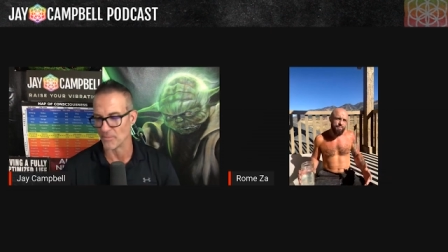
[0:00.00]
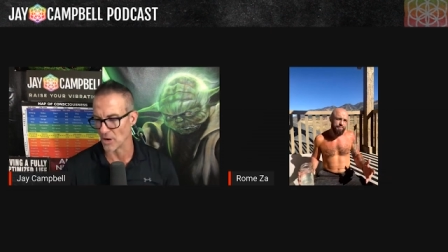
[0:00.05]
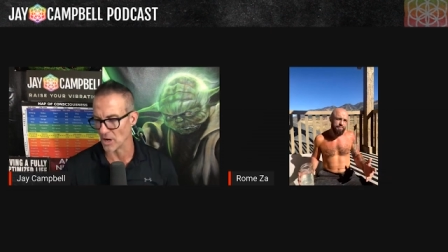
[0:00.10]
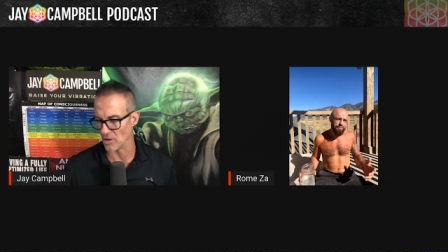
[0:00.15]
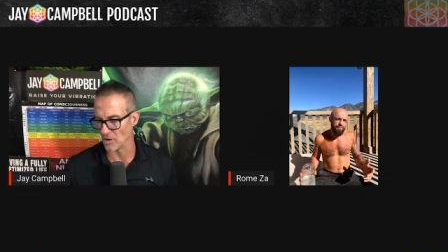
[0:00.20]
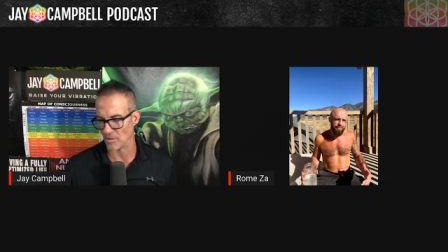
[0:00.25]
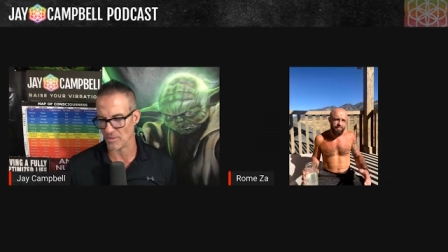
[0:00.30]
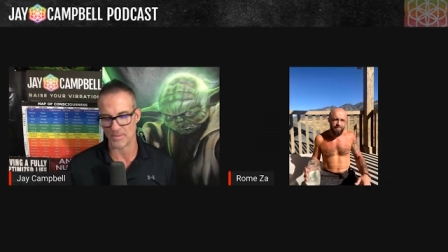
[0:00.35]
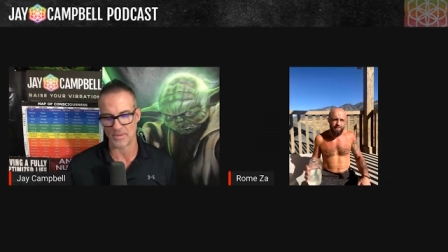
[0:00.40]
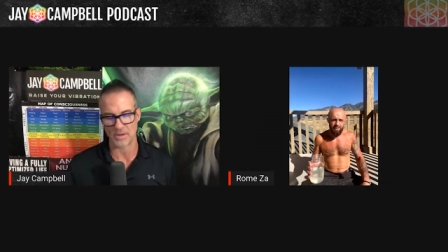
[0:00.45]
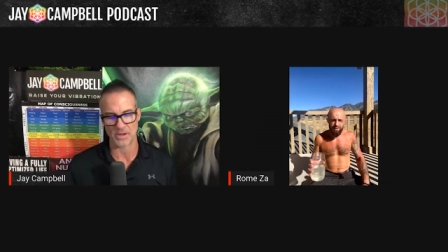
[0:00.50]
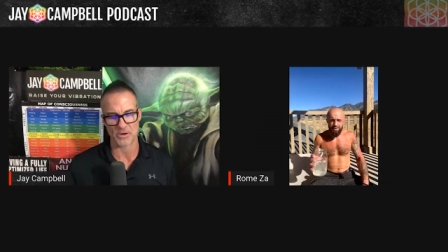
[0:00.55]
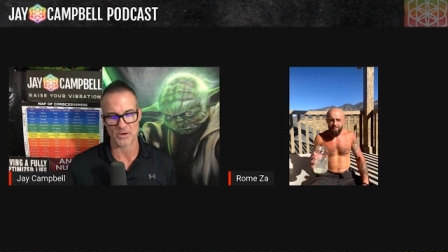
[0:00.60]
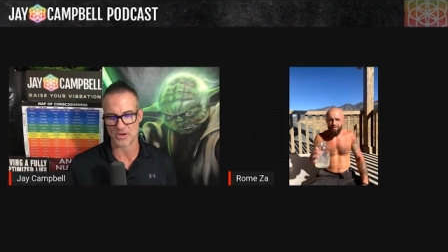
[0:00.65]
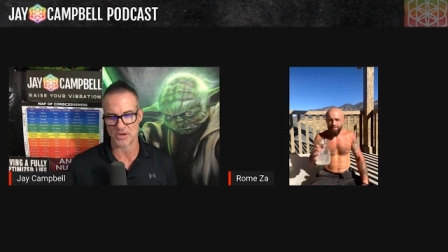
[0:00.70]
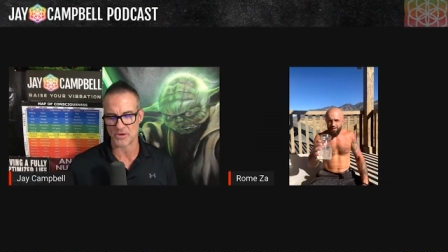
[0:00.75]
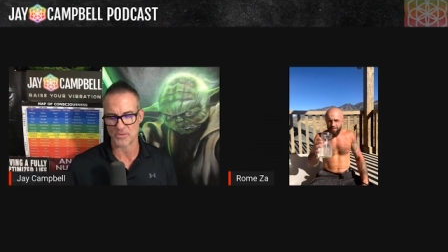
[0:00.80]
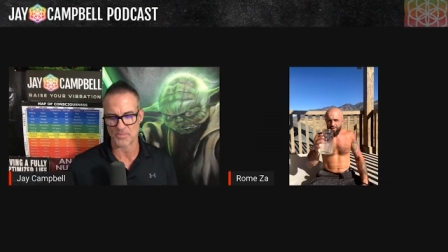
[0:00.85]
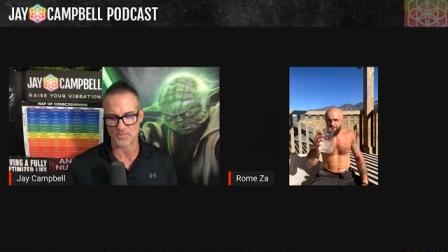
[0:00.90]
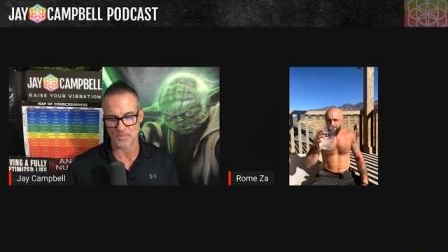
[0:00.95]
bro,
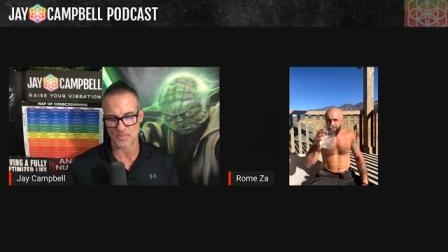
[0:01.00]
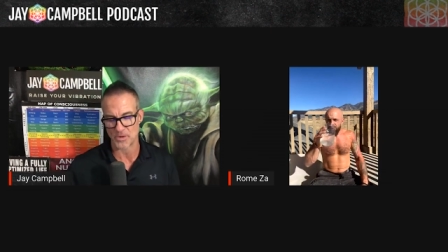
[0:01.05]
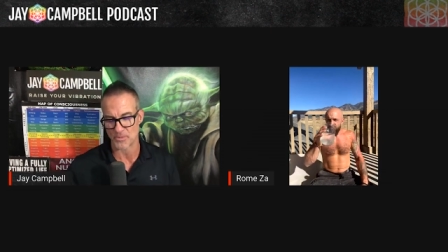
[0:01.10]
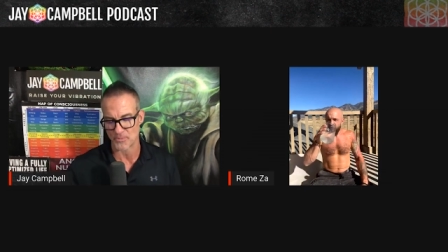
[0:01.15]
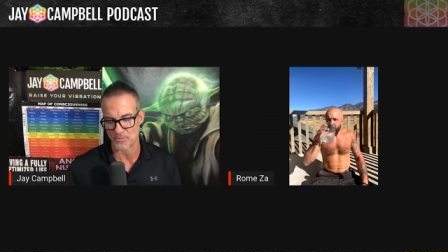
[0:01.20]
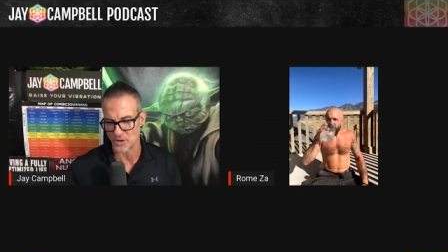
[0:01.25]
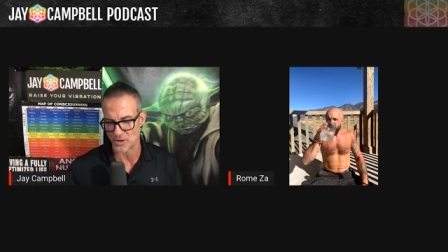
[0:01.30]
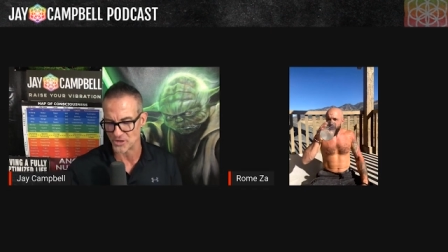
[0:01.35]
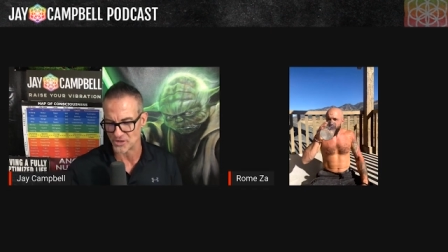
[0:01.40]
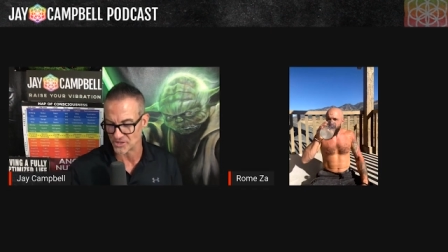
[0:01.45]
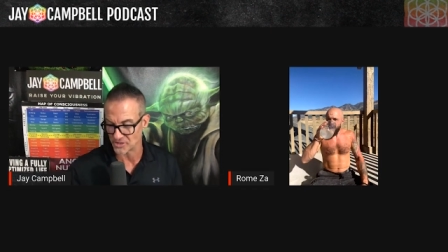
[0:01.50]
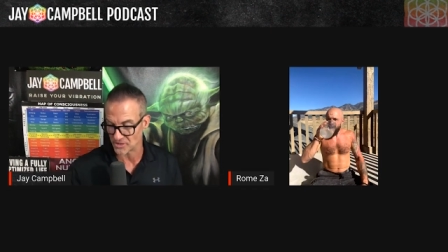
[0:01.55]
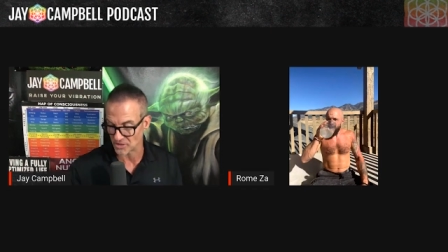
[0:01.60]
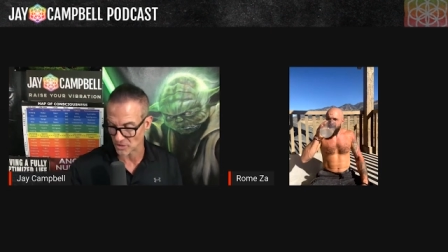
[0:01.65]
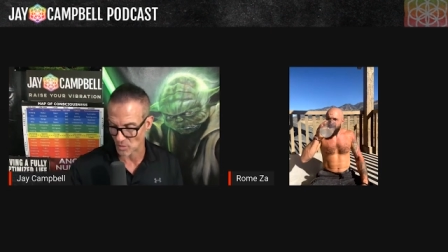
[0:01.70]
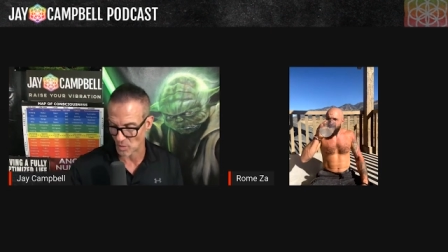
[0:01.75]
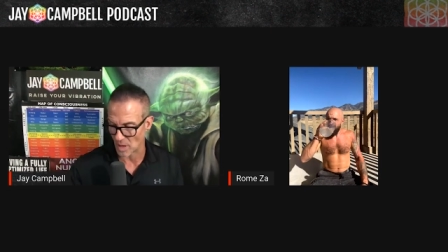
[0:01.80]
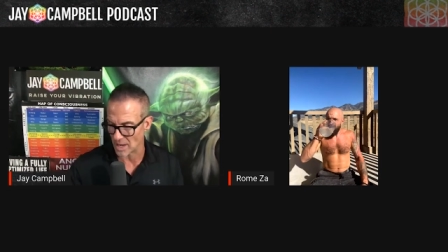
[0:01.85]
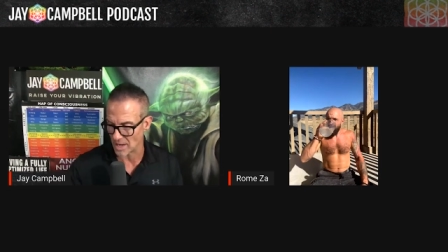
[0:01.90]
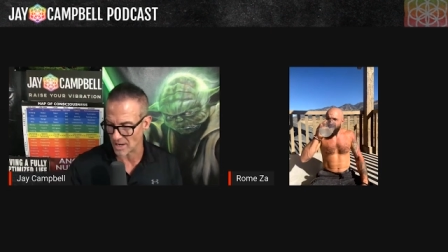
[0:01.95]
you're you're you're preaching to
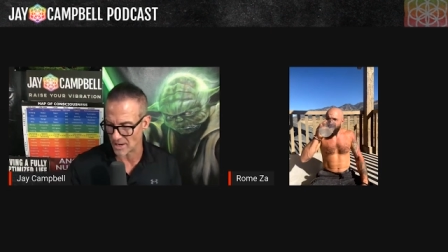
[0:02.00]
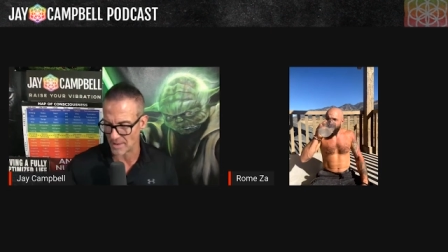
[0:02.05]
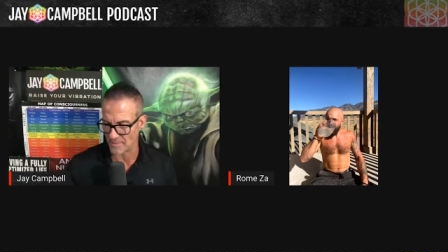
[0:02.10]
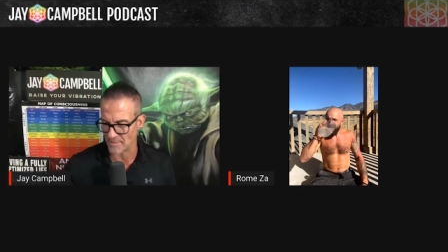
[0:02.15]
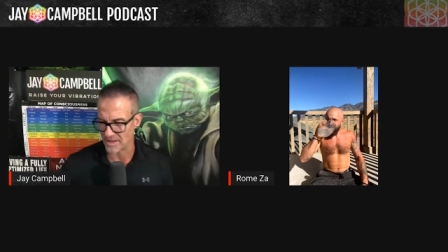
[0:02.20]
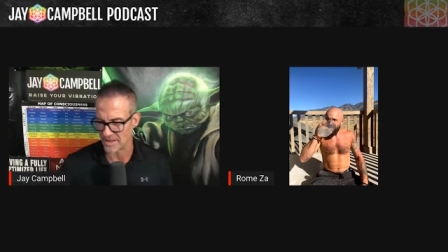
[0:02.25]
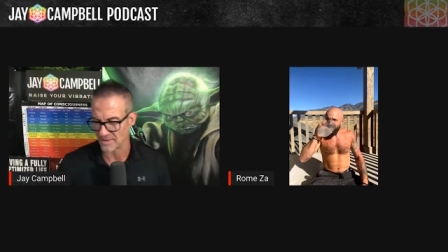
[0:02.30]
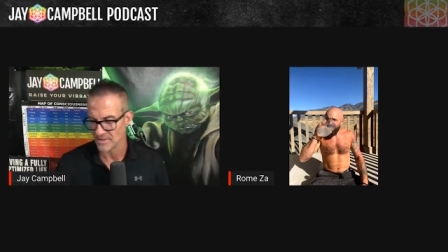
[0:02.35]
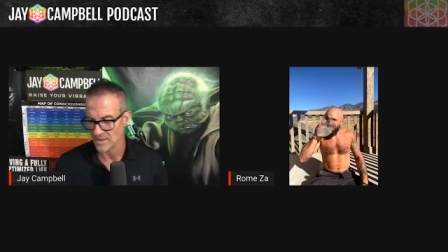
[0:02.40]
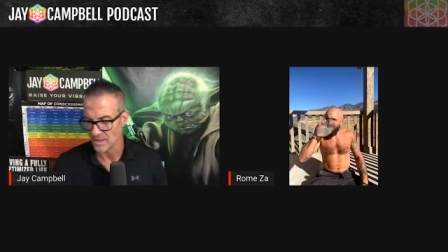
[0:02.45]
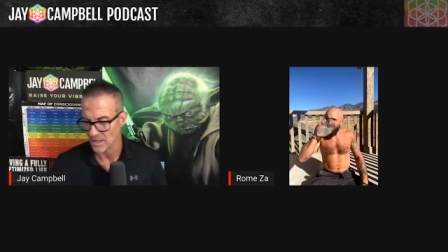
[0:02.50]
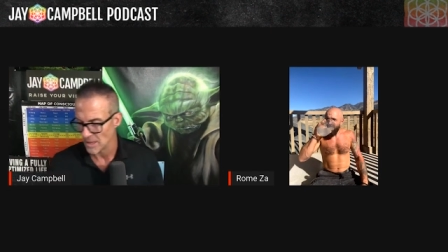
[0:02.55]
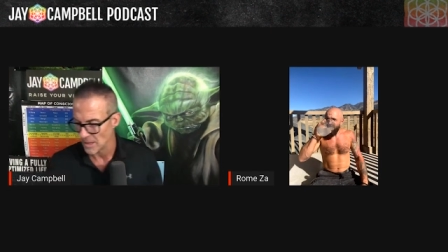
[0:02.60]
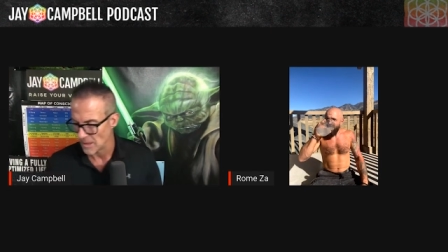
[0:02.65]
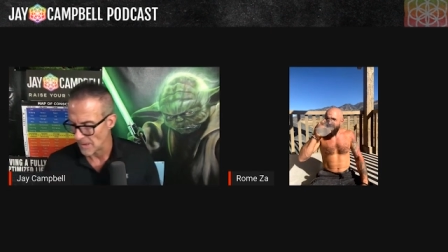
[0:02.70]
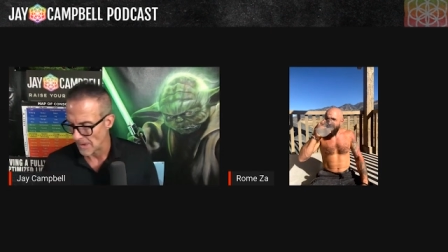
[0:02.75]
the choir. I mean,